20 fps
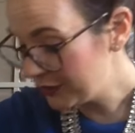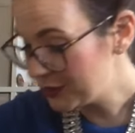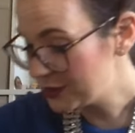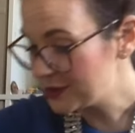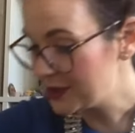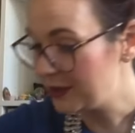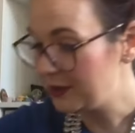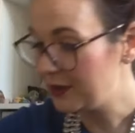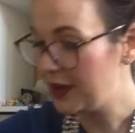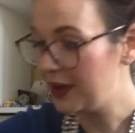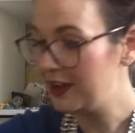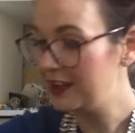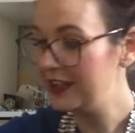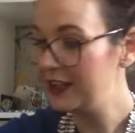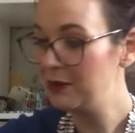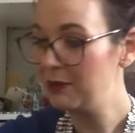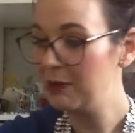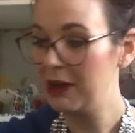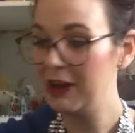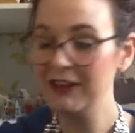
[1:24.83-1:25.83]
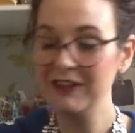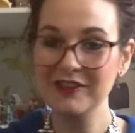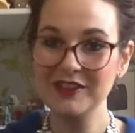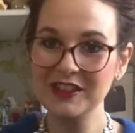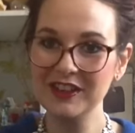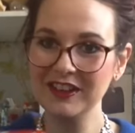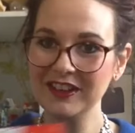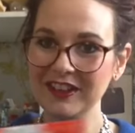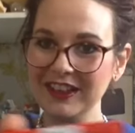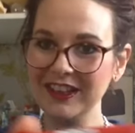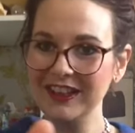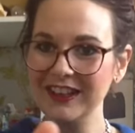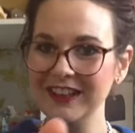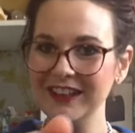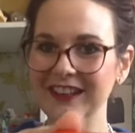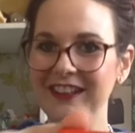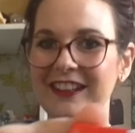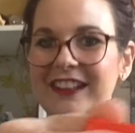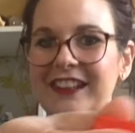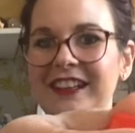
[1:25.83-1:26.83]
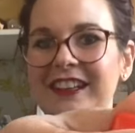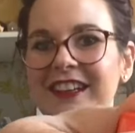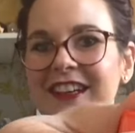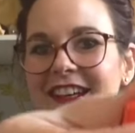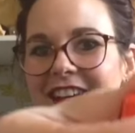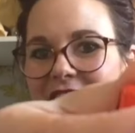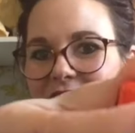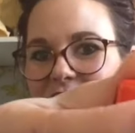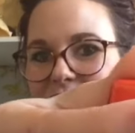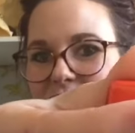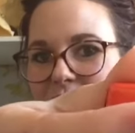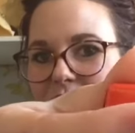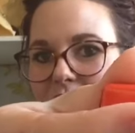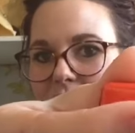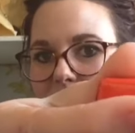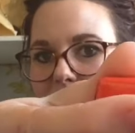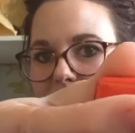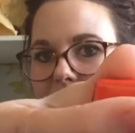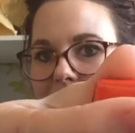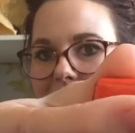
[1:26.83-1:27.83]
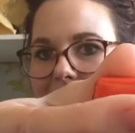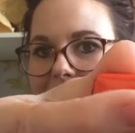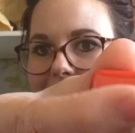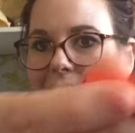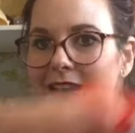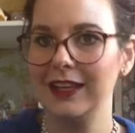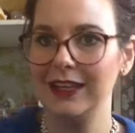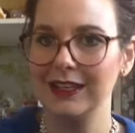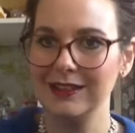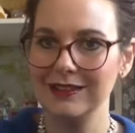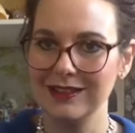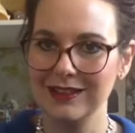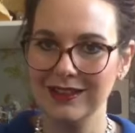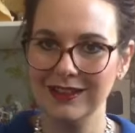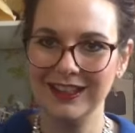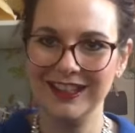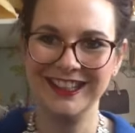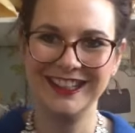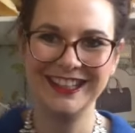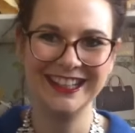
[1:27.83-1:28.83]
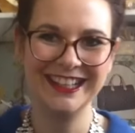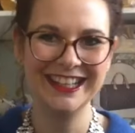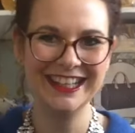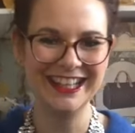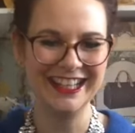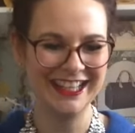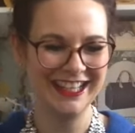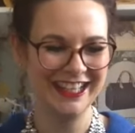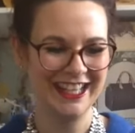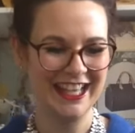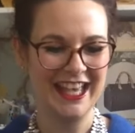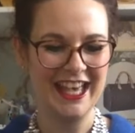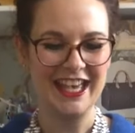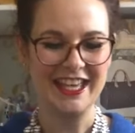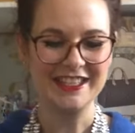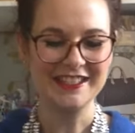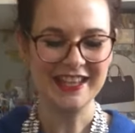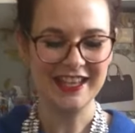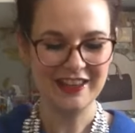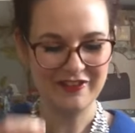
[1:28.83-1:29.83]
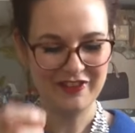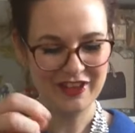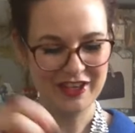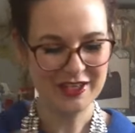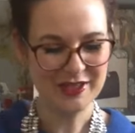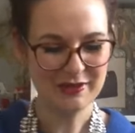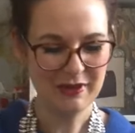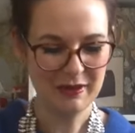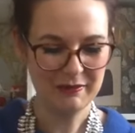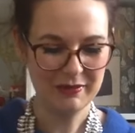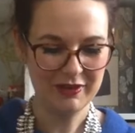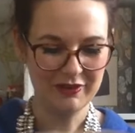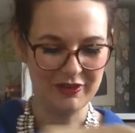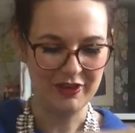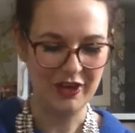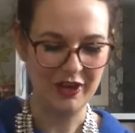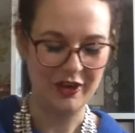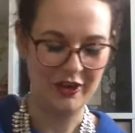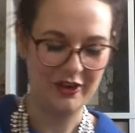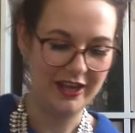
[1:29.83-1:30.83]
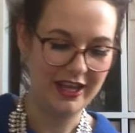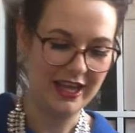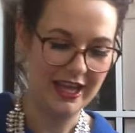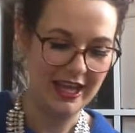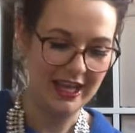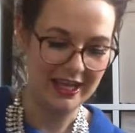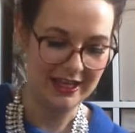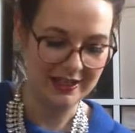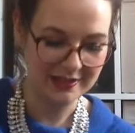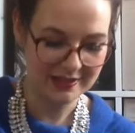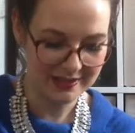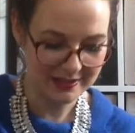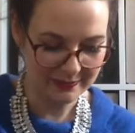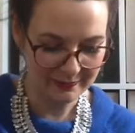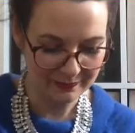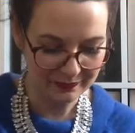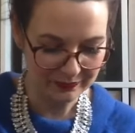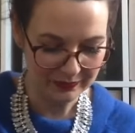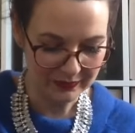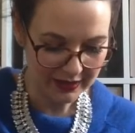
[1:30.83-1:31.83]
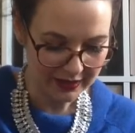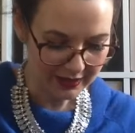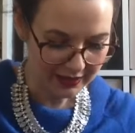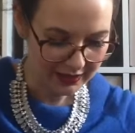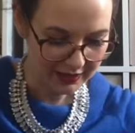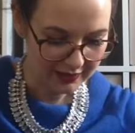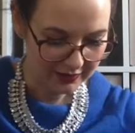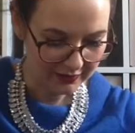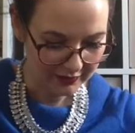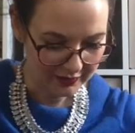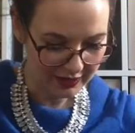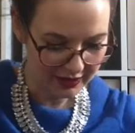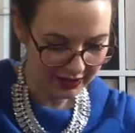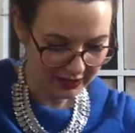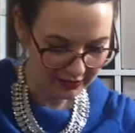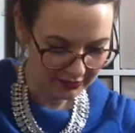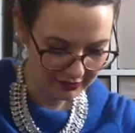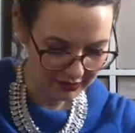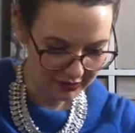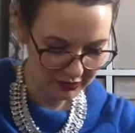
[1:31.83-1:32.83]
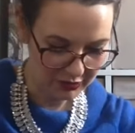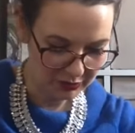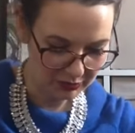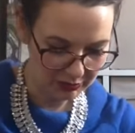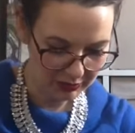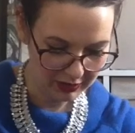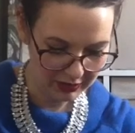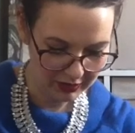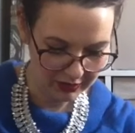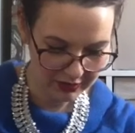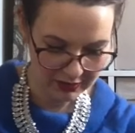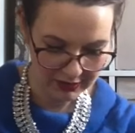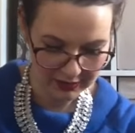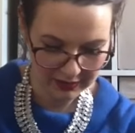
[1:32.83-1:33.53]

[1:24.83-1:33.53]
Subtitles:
also got a little bar of chocolate. I'm sure Ruby will like that later. So the first one we've got is... Get her open.